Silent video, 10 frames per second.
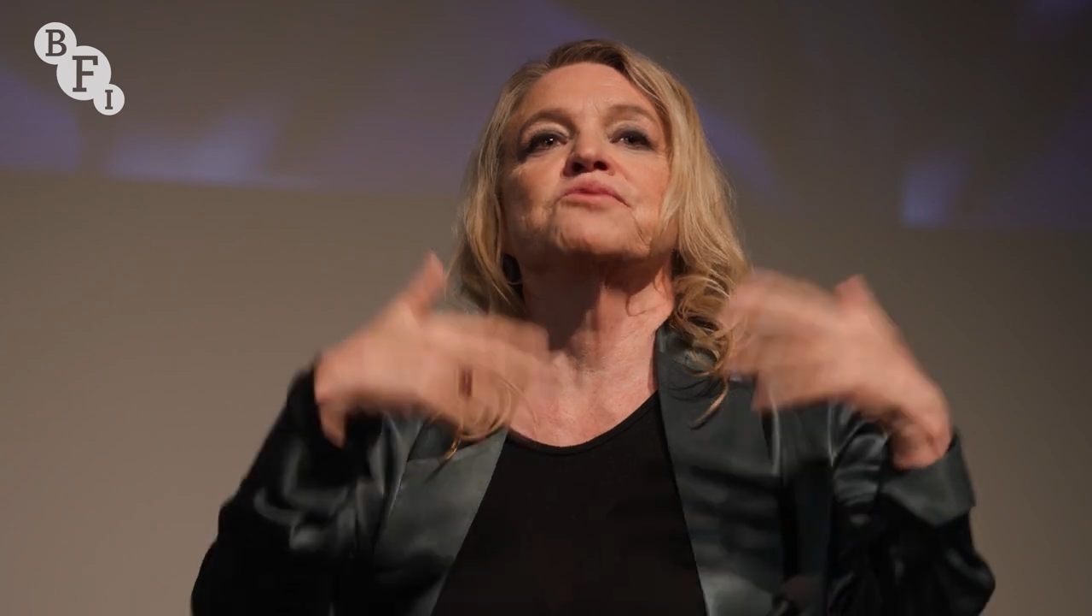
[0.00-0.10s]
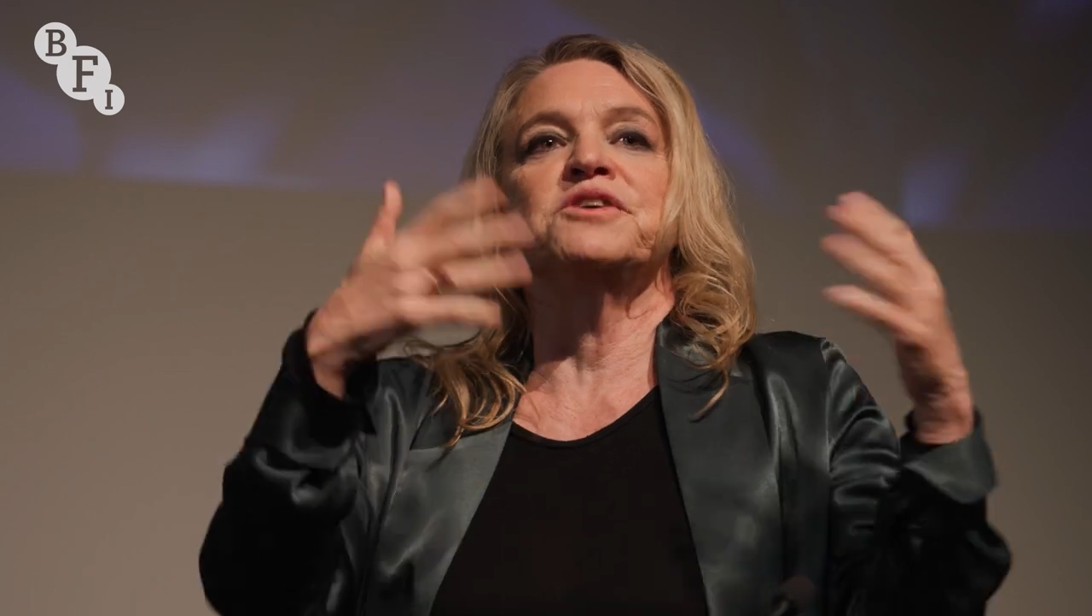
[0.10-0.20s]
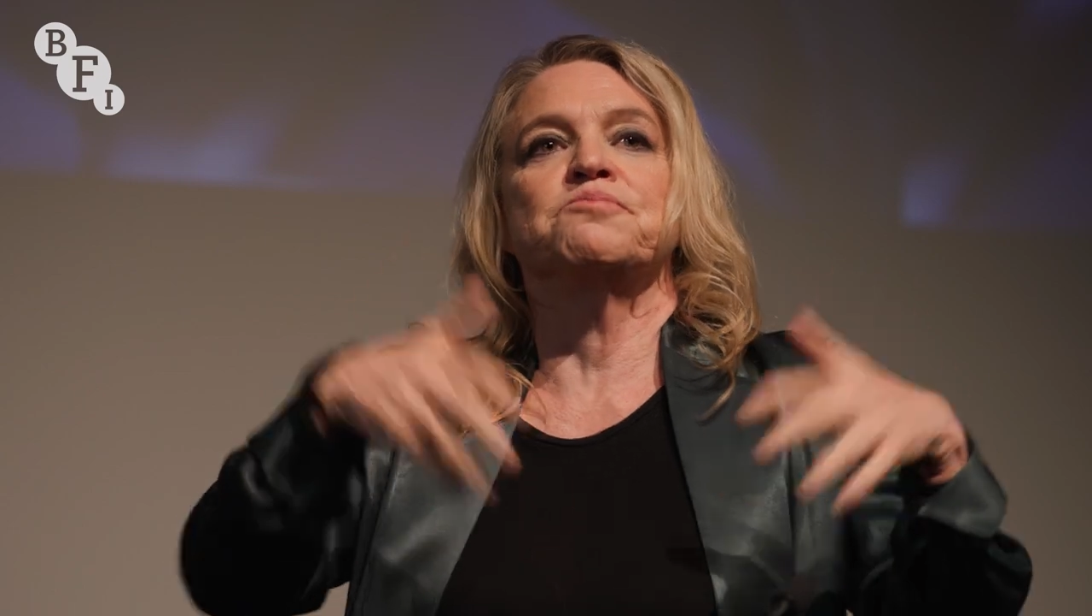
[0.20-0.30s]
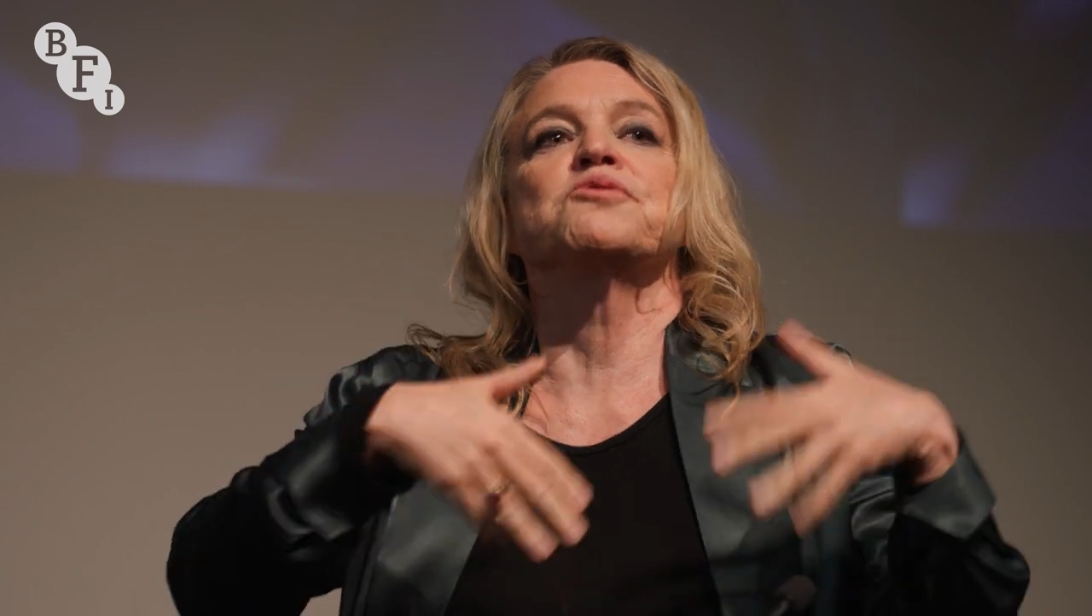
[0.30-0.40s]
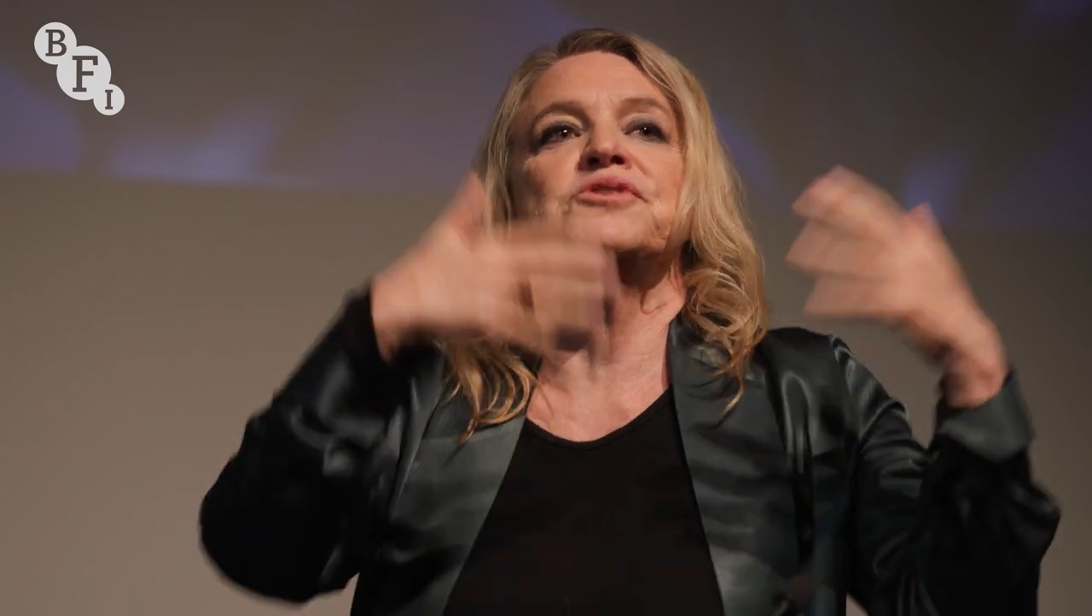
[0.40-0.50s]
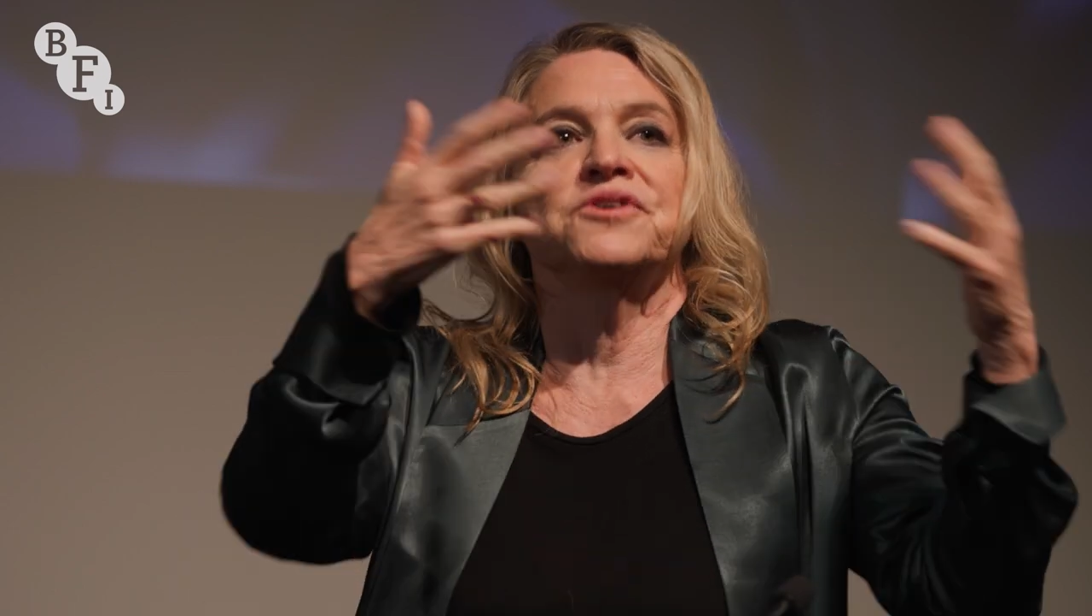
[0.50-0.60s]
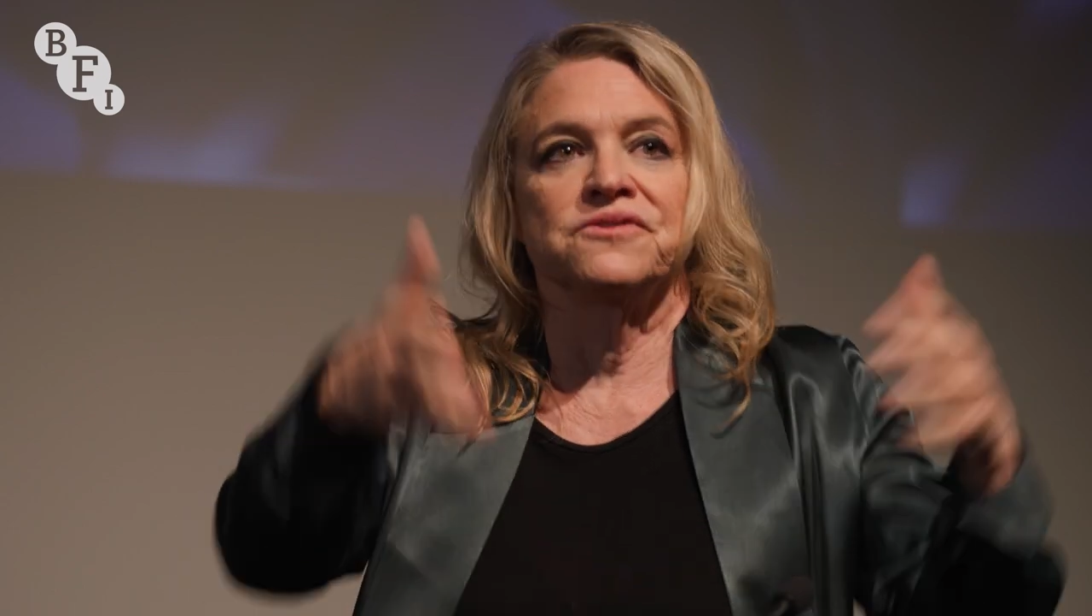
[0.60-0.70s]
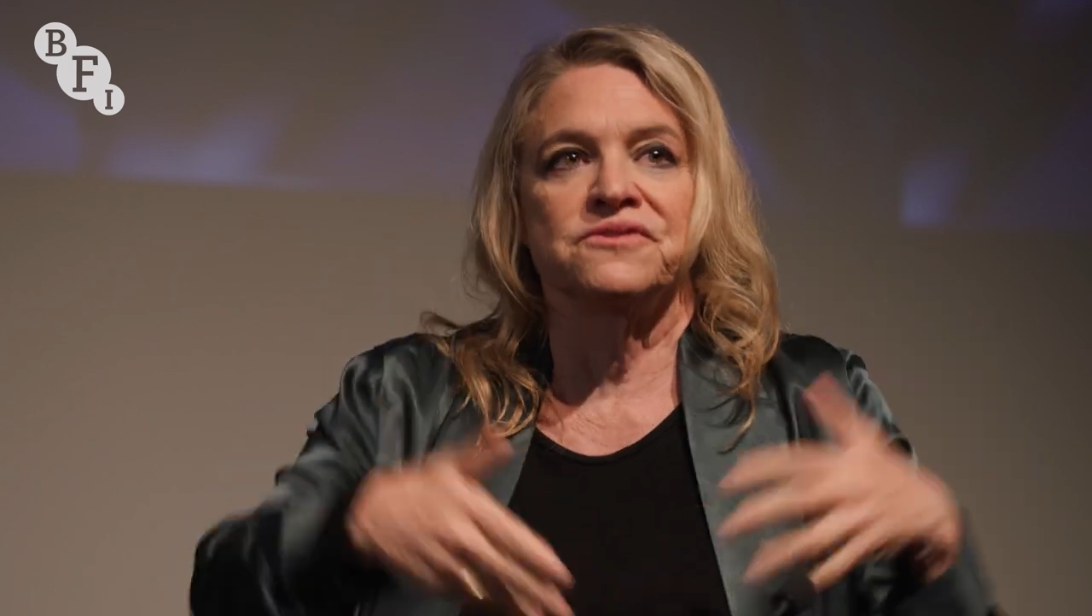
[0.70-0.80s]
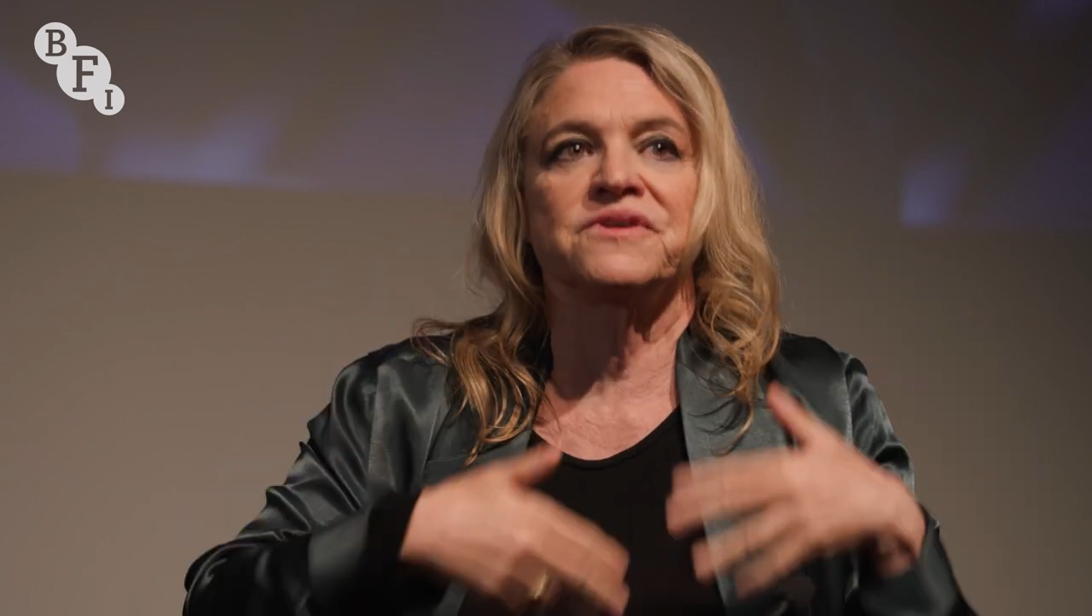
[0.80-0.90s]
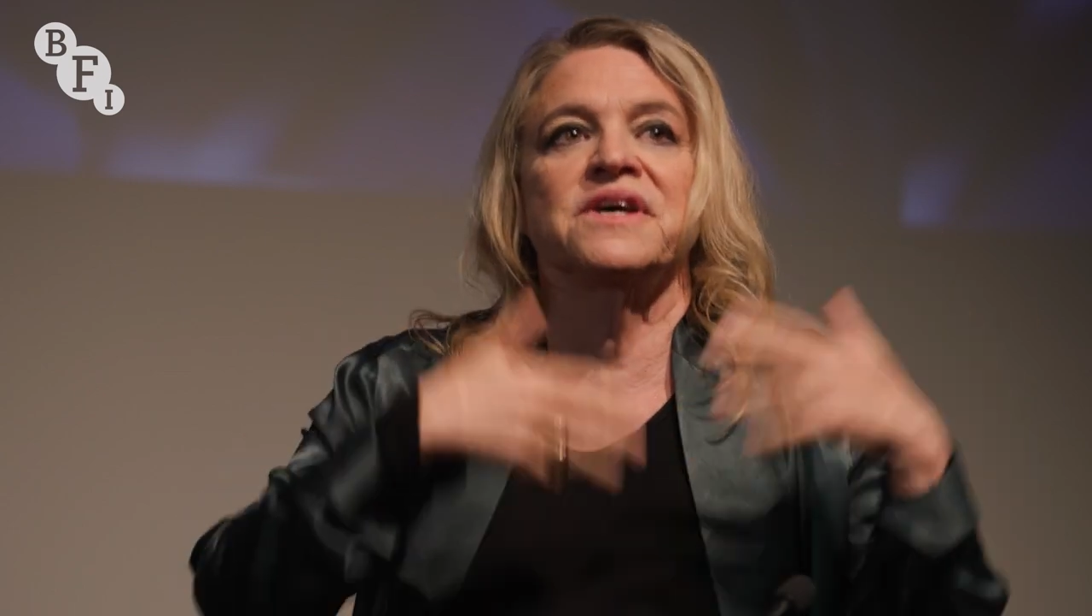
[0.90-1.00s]

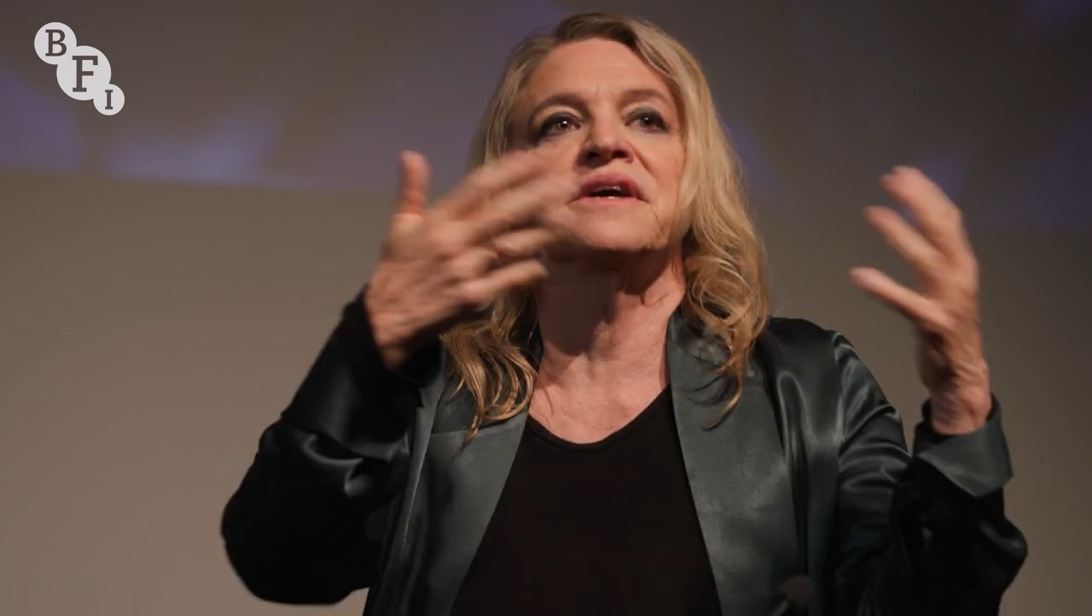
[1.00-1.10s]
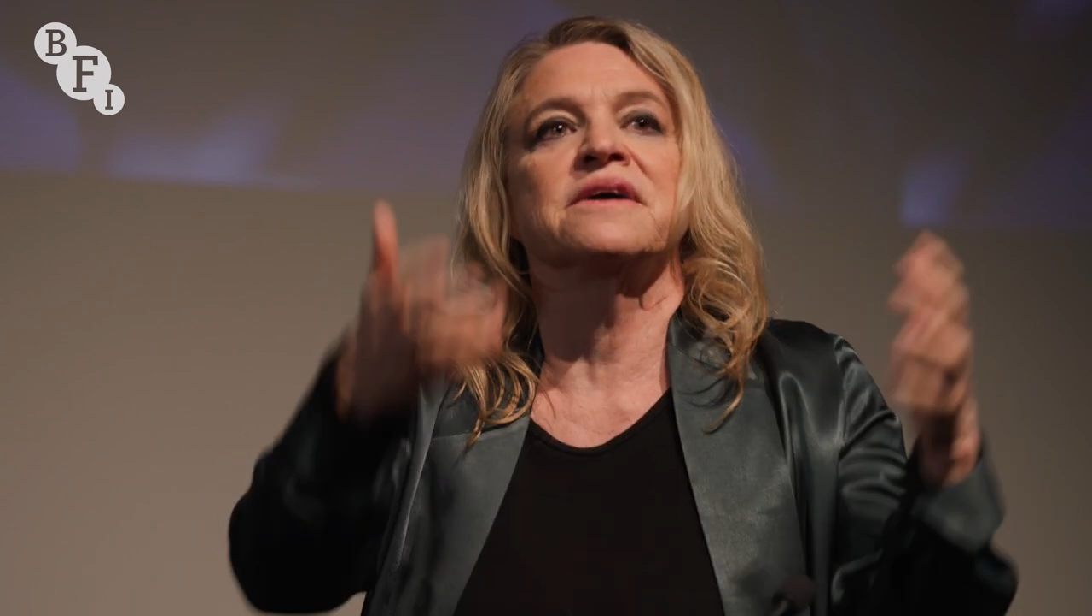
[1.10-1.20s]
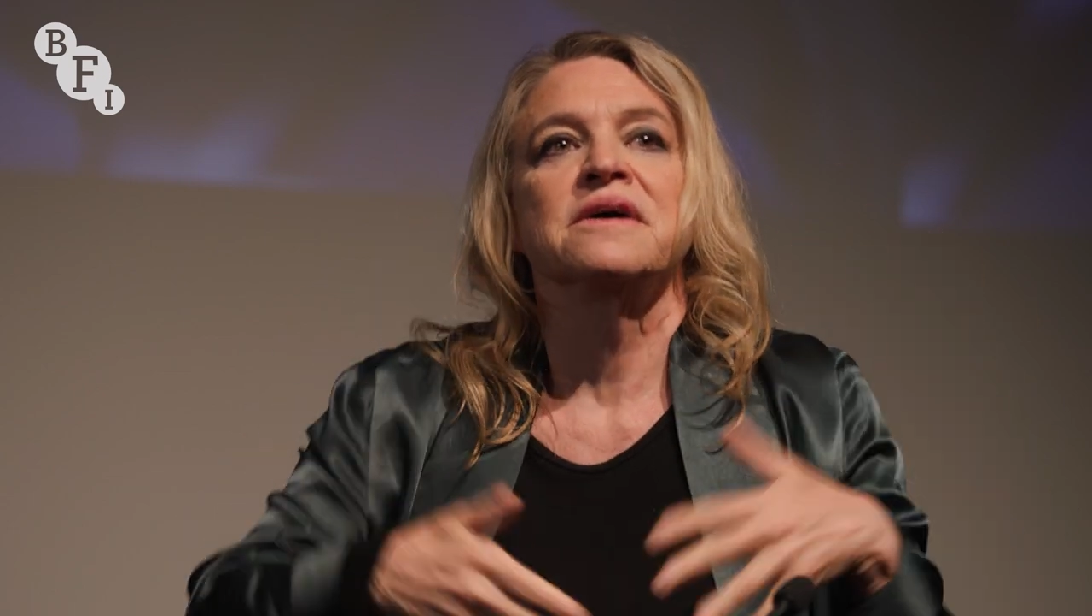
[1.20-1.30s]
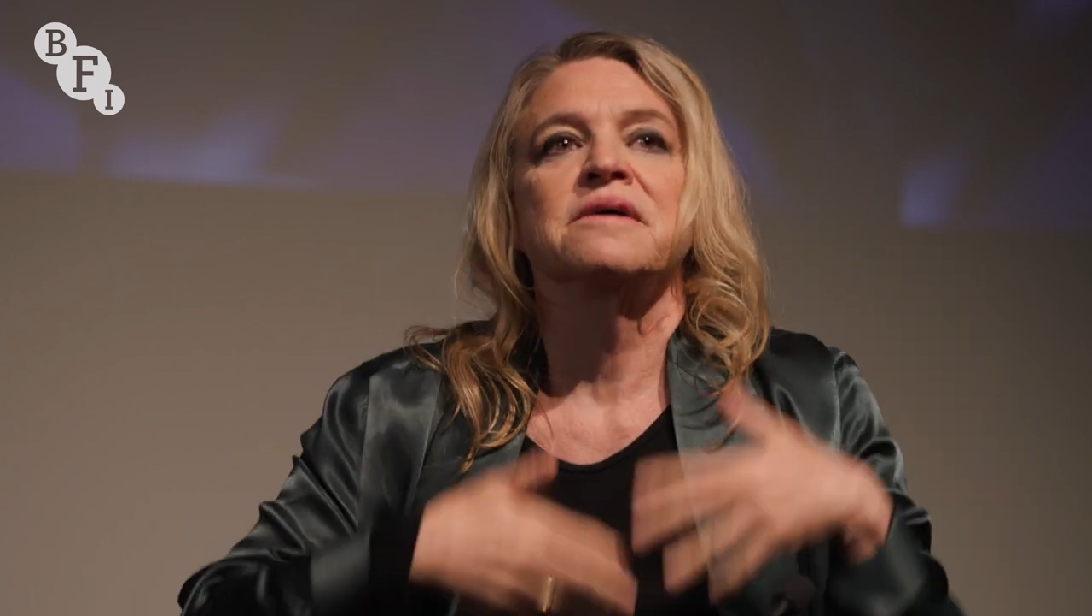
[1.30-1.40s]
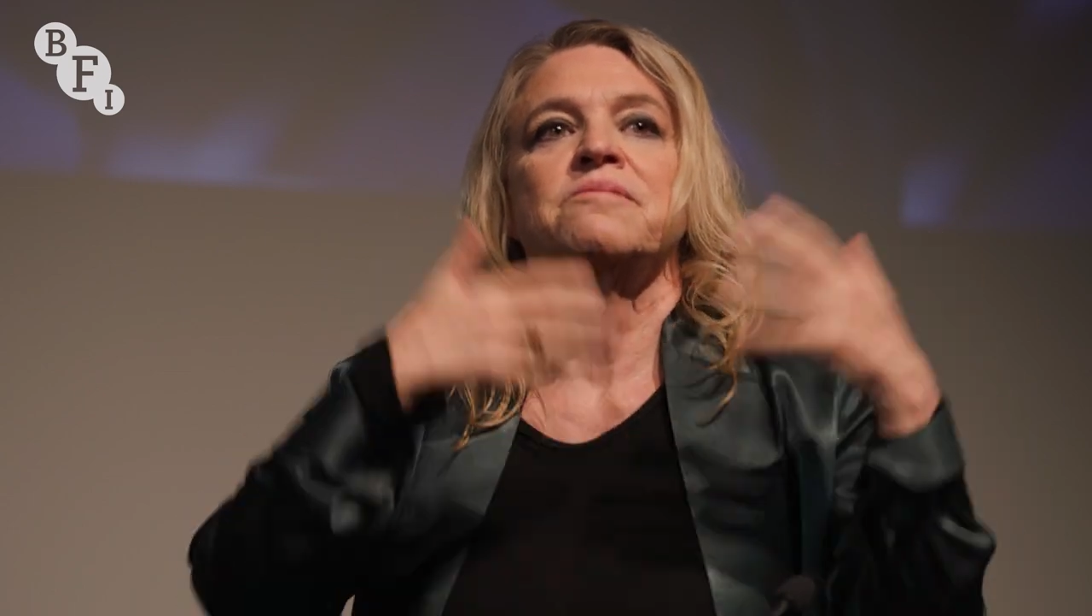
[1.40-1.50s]
reproducing